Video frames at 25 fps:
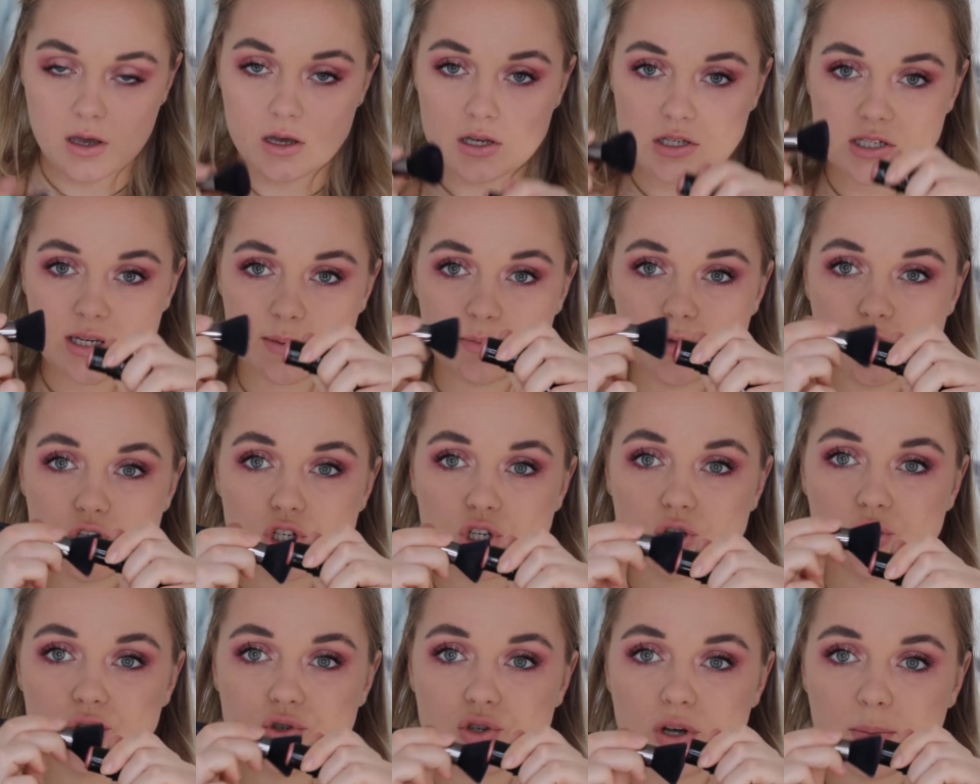So I'm just
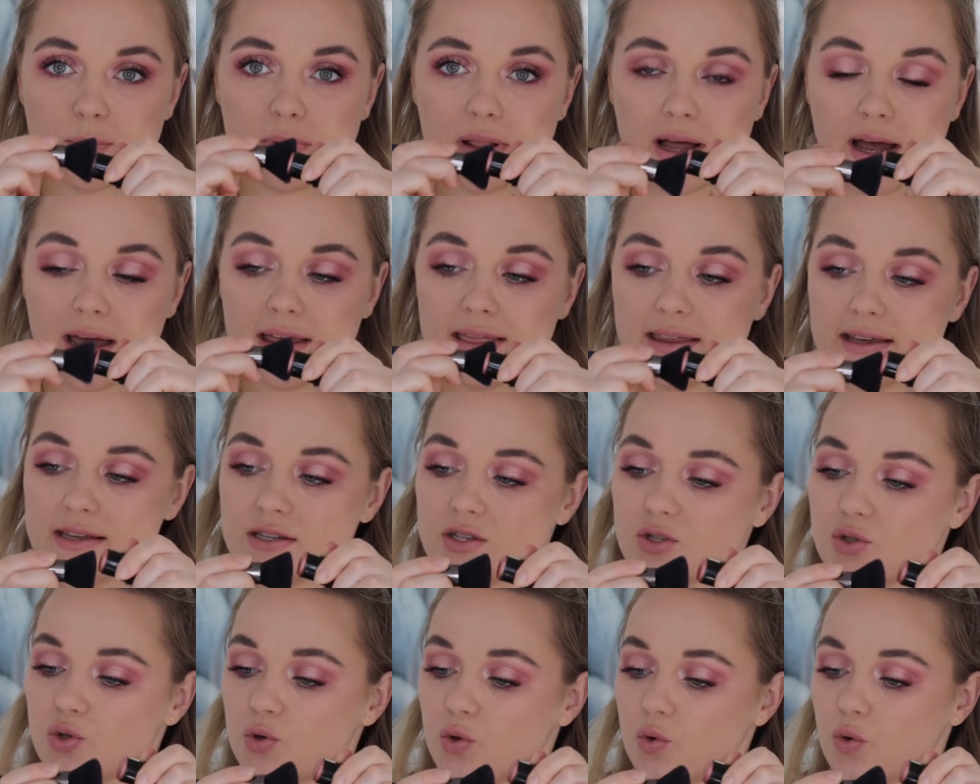going to apply this
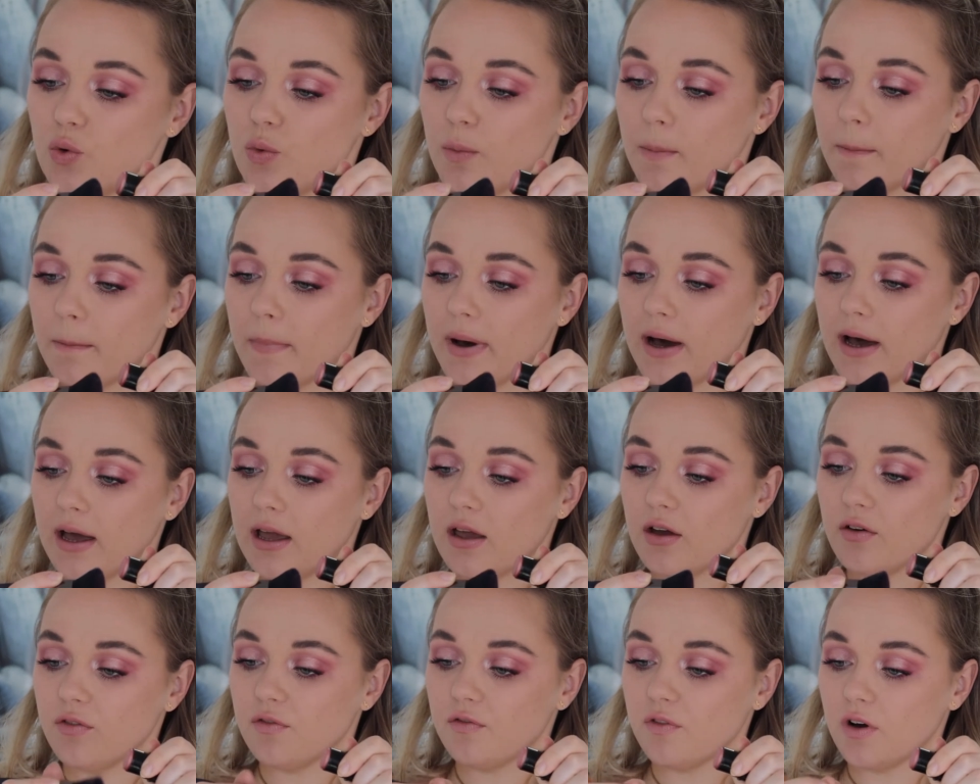to my
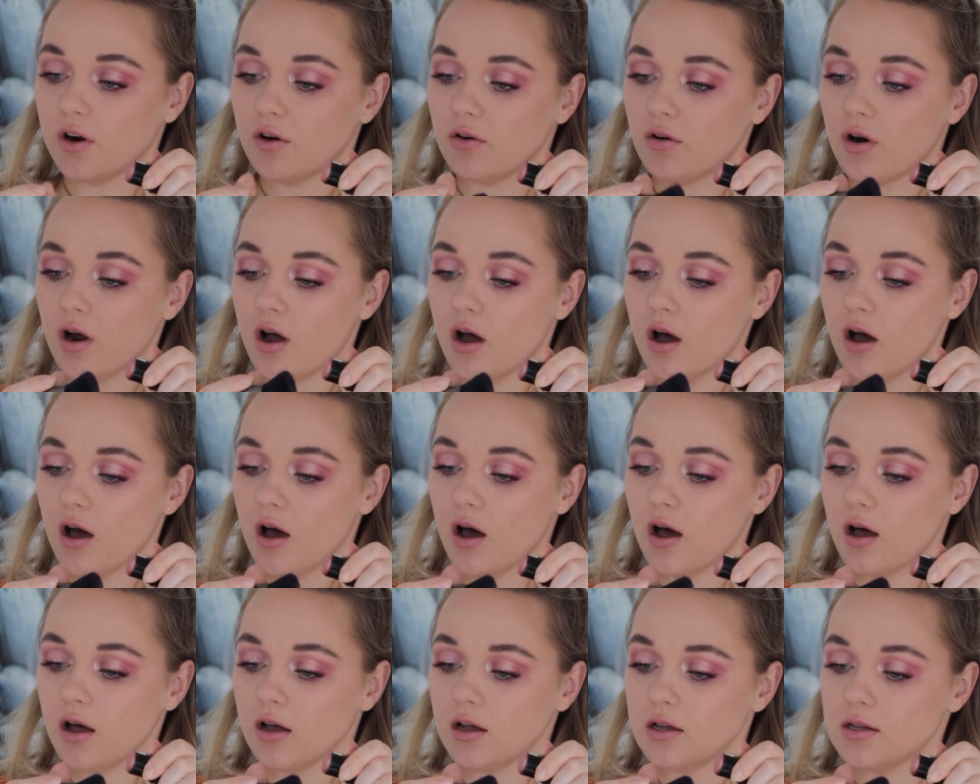
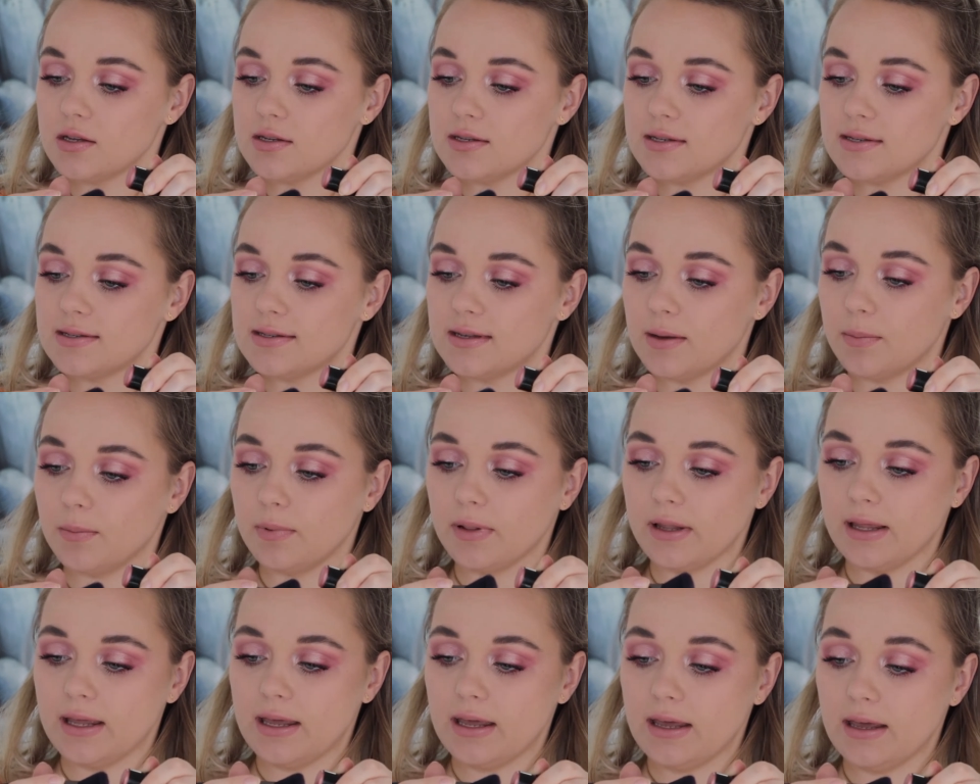Farah
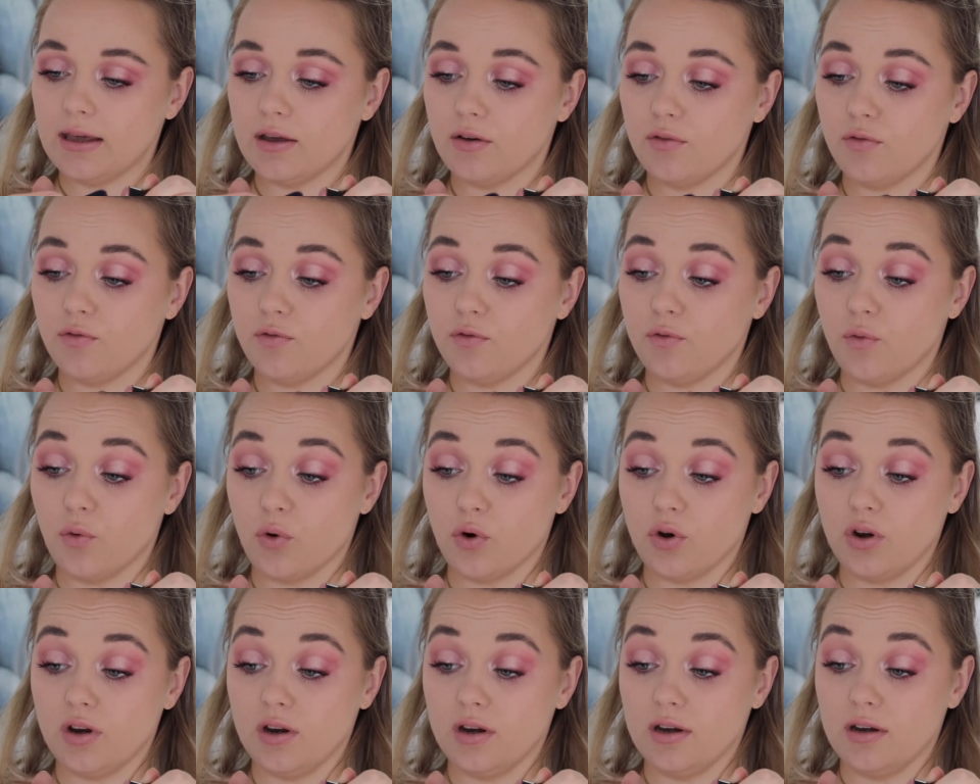Stippling
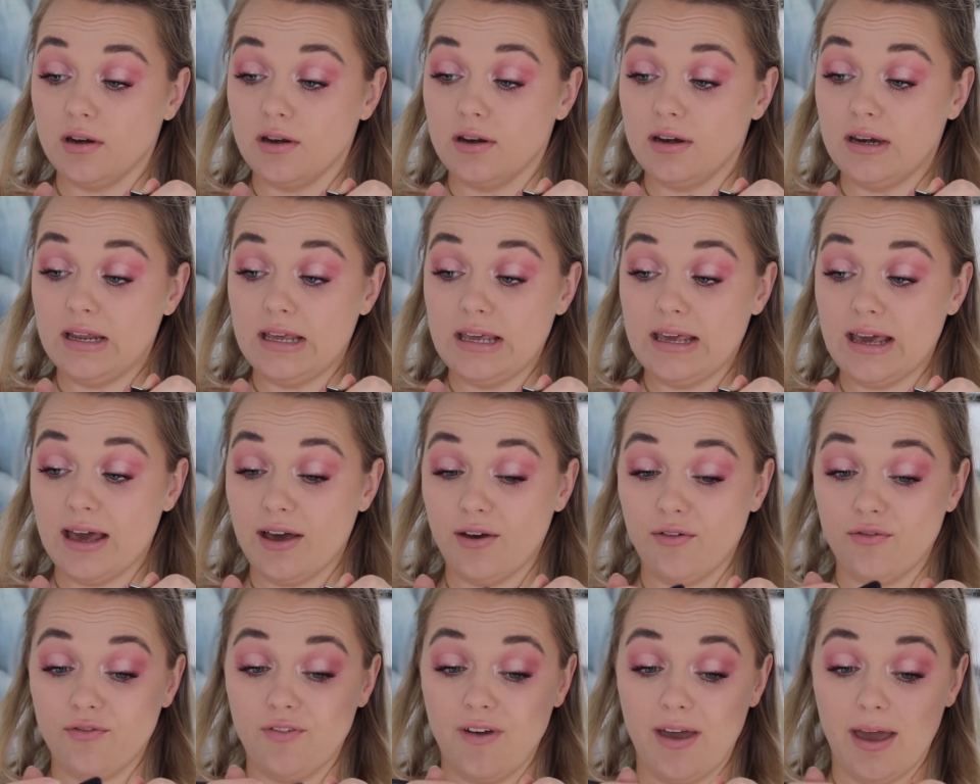40
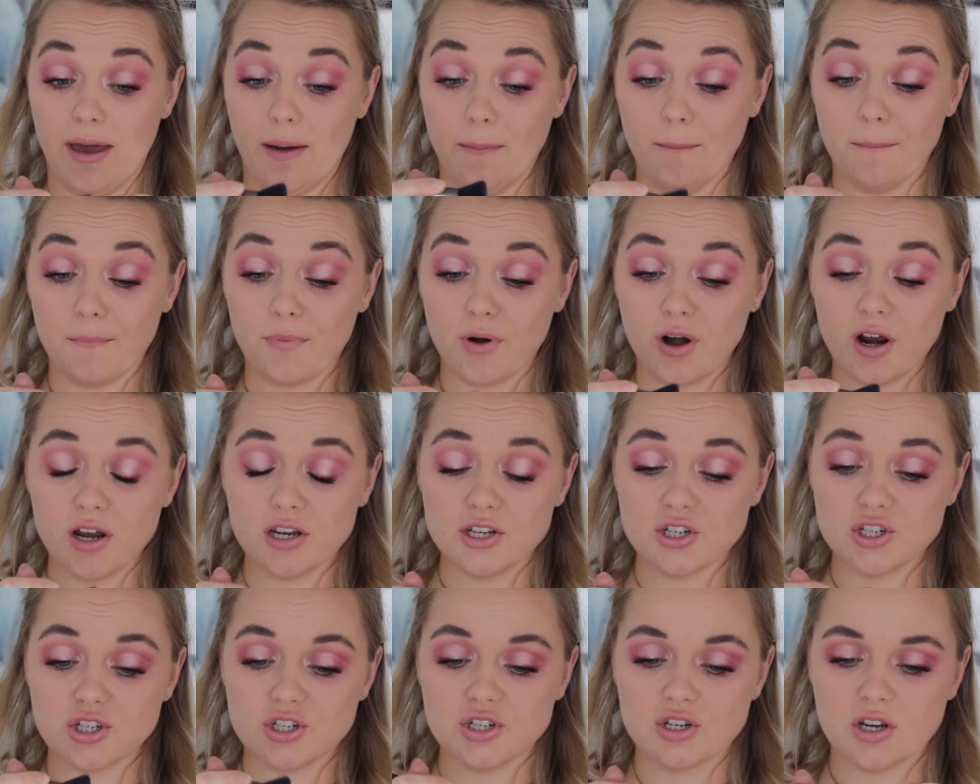FM
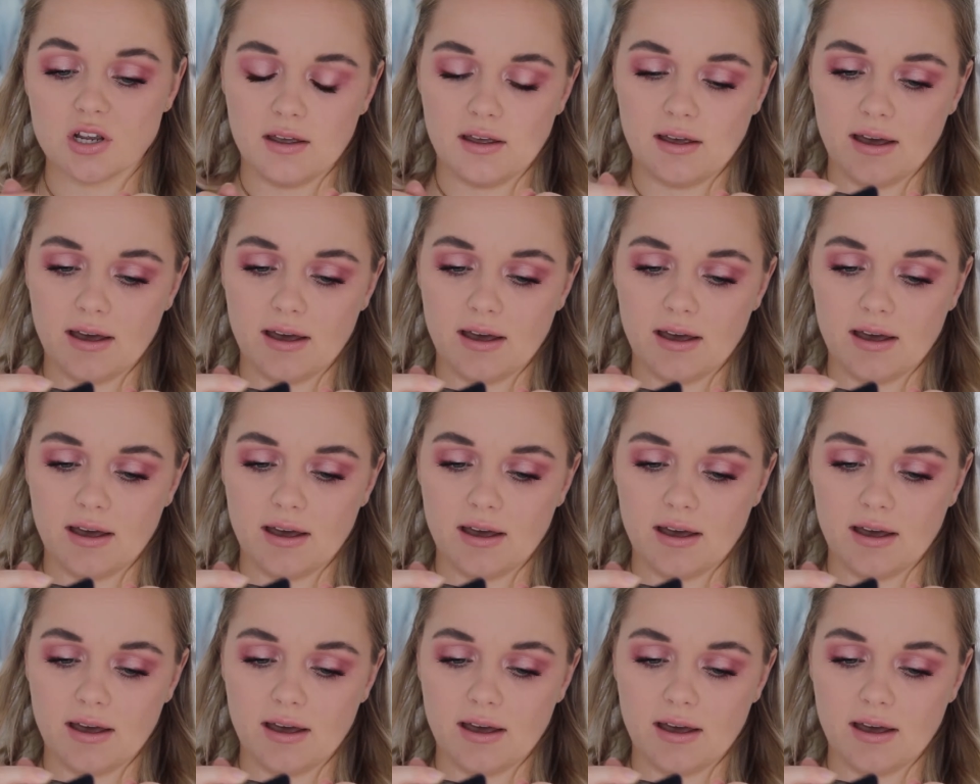brush.